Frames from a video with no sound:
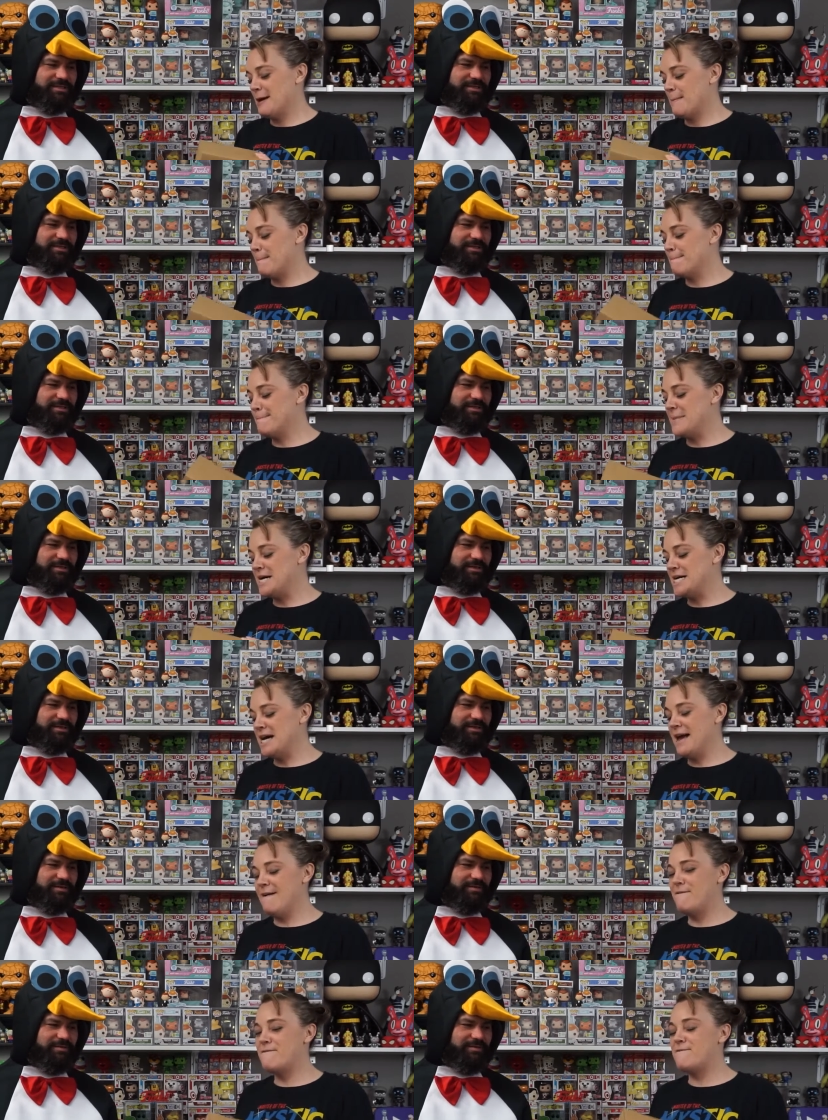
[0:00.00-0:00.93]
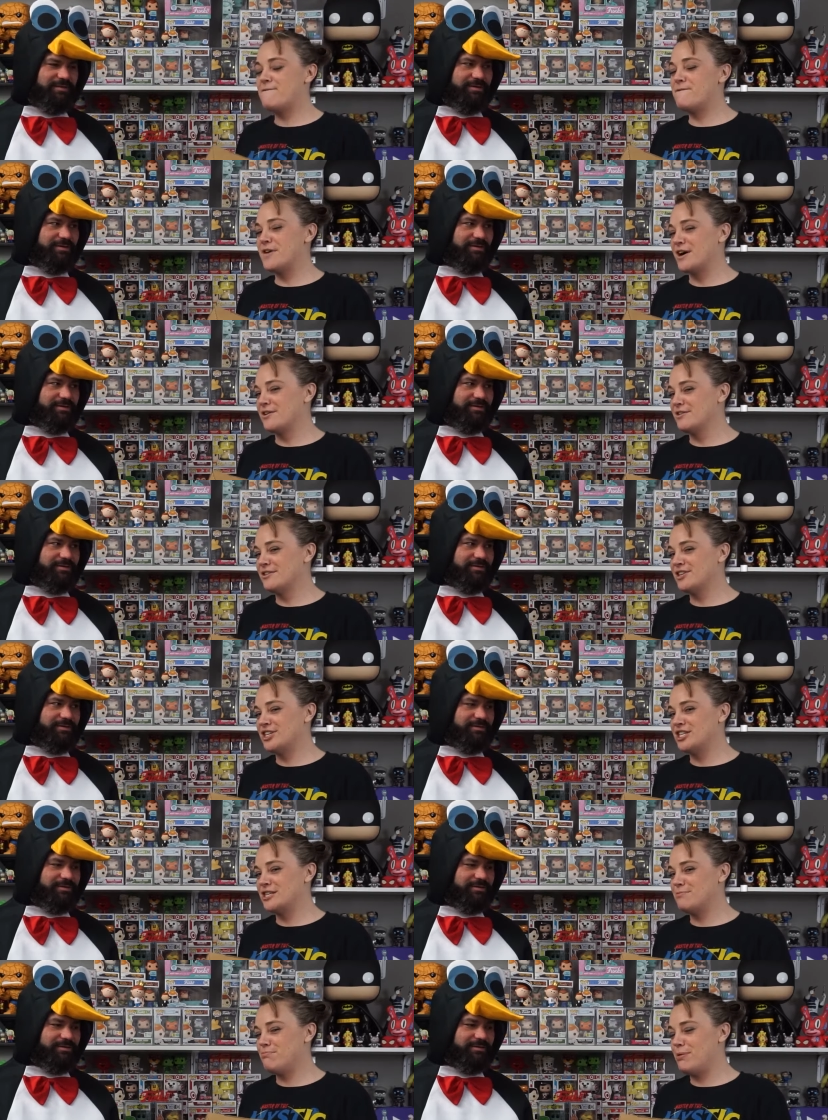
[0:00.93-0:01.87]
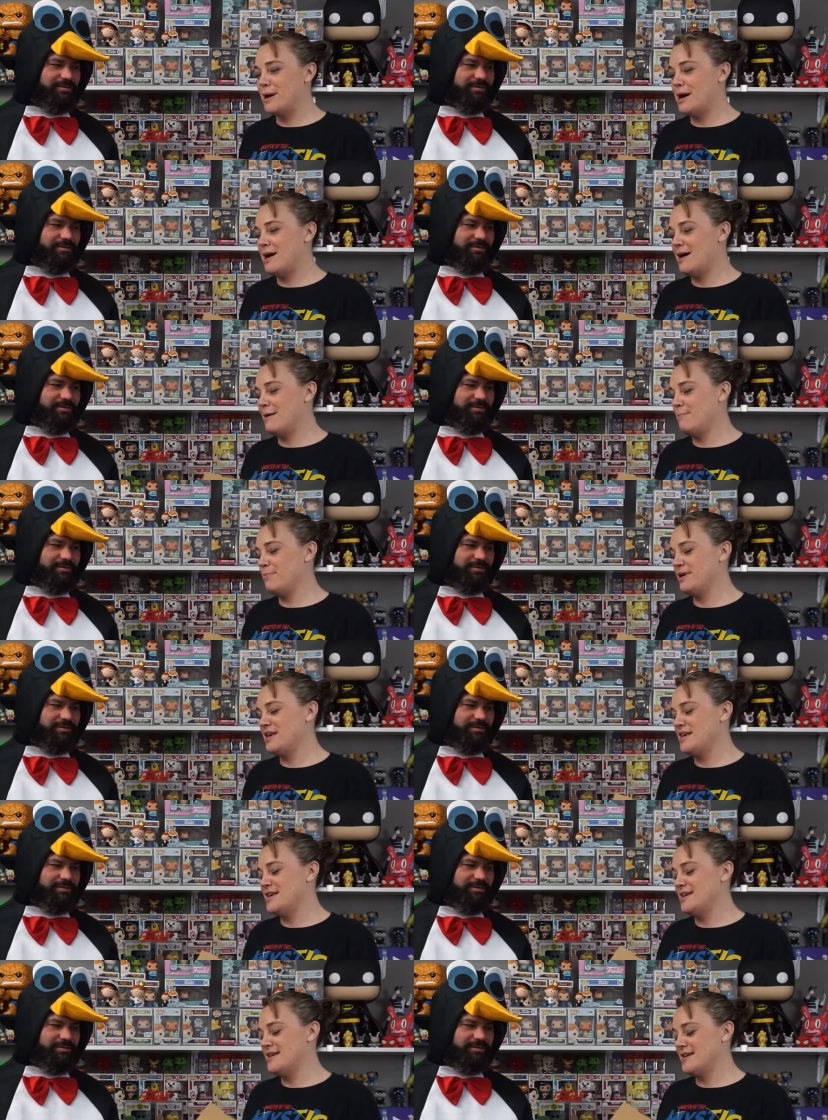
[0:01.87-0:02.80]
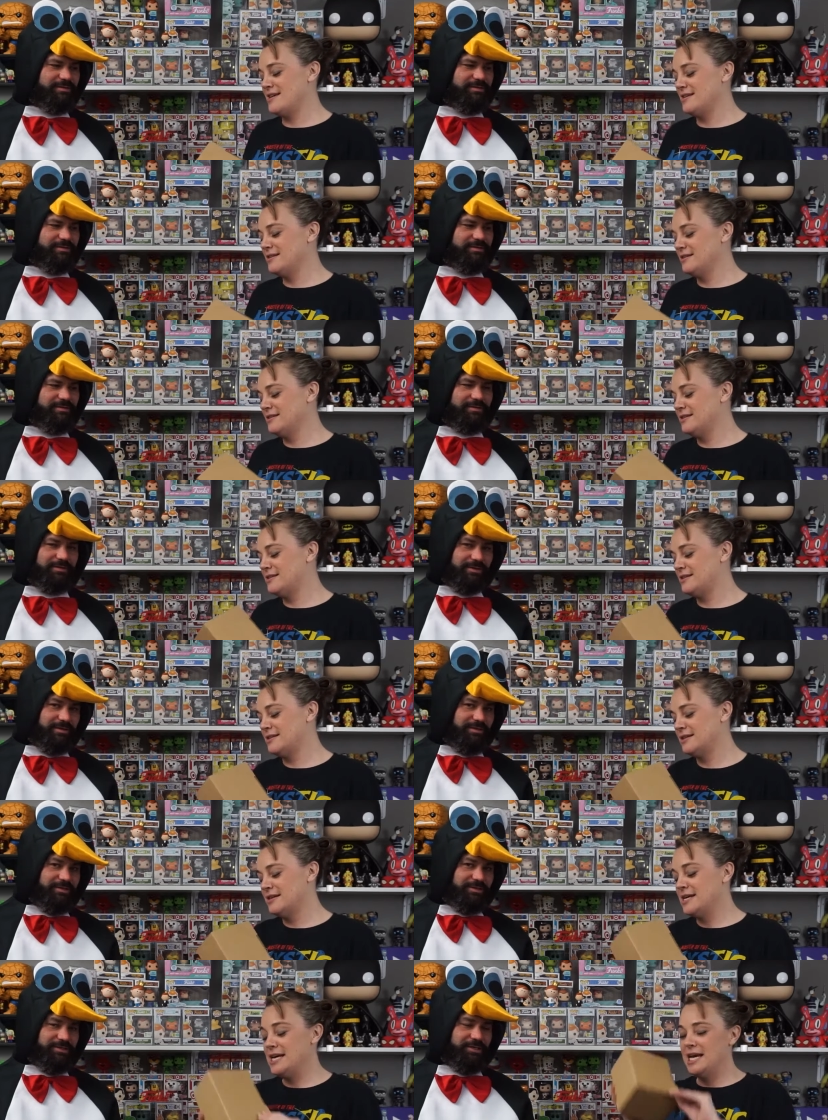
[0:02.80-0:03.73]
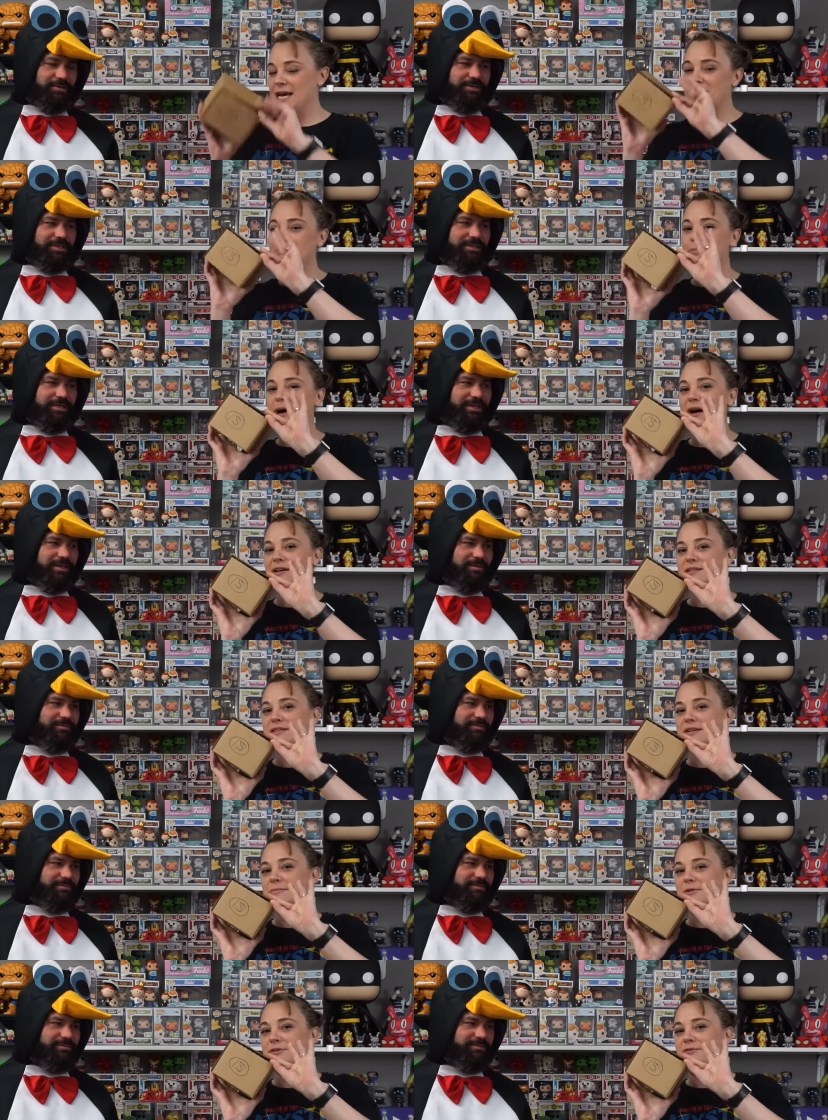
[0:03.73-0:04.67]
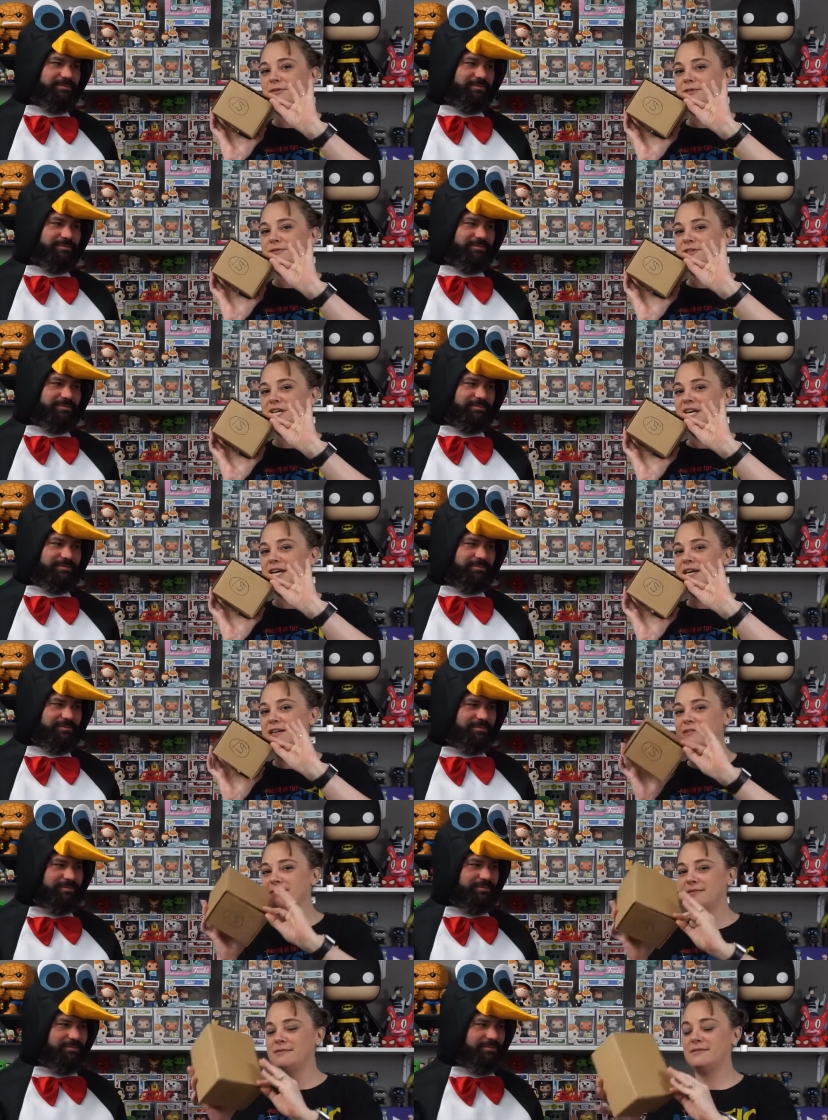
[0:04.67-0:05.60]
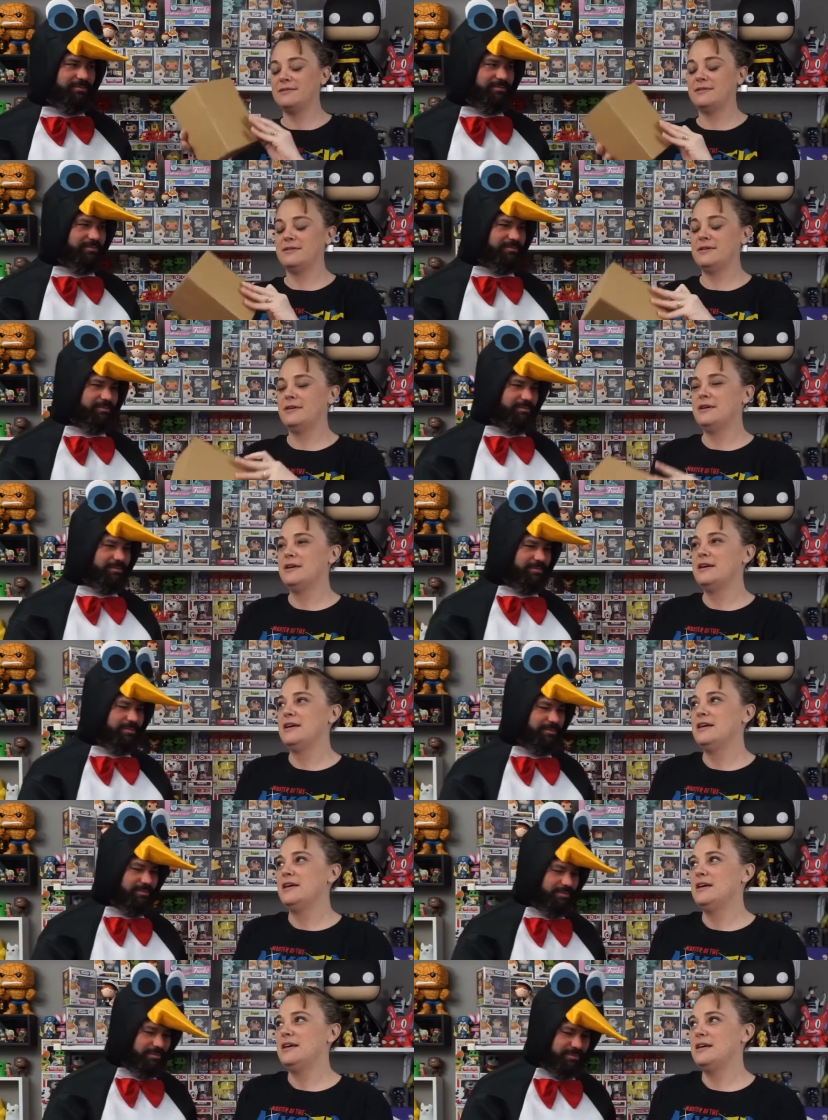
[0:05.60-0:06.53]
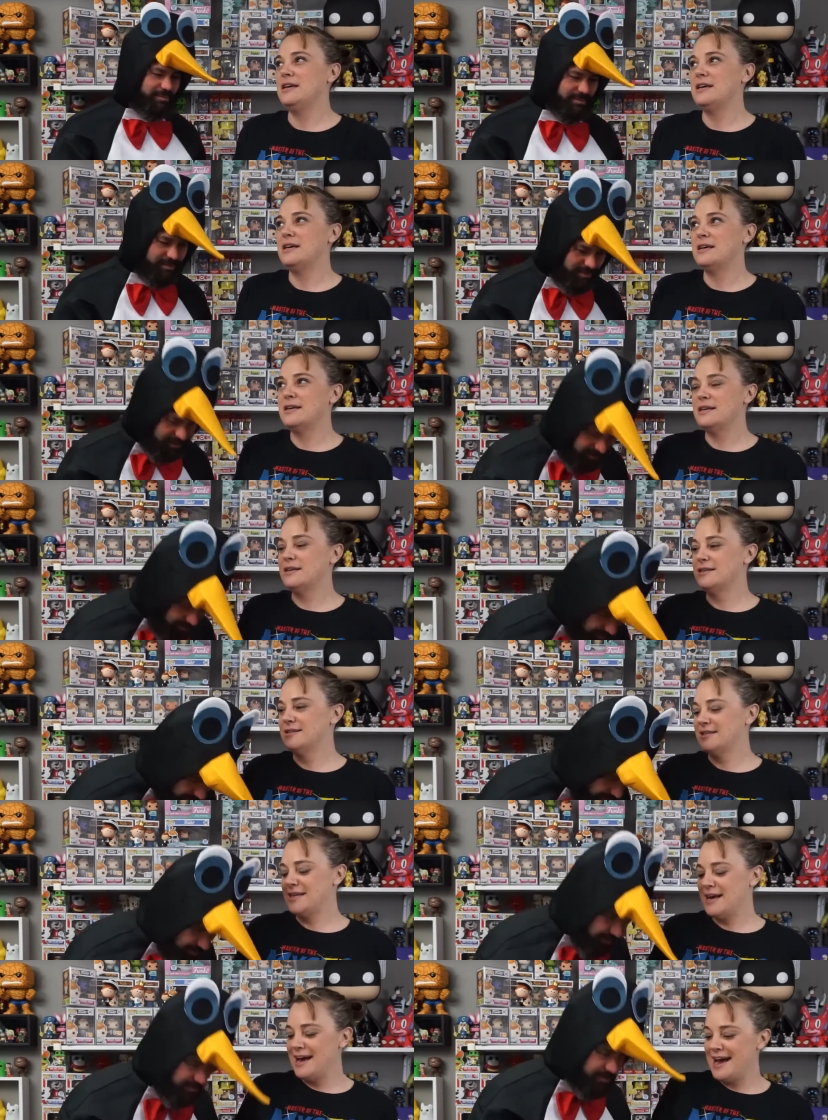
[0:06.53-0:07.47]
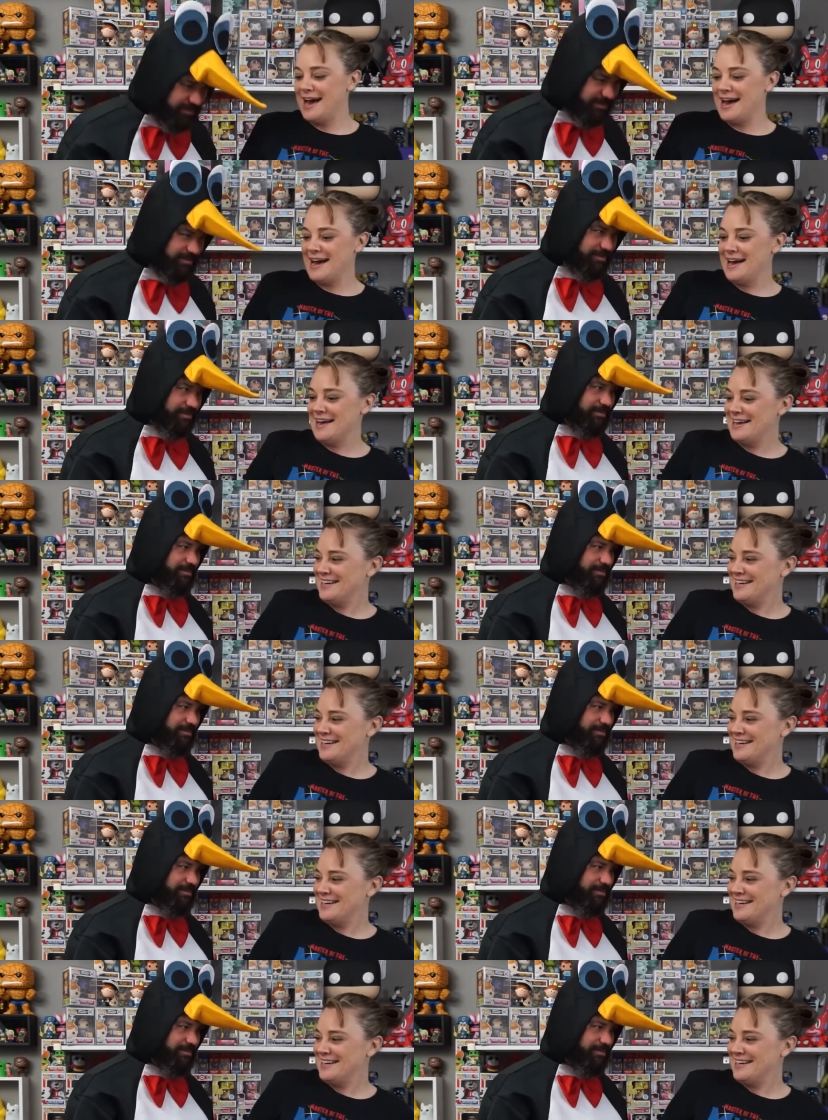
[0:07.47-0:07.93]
Speaker 1: My first pop is Showtime. in box number 15 is ah!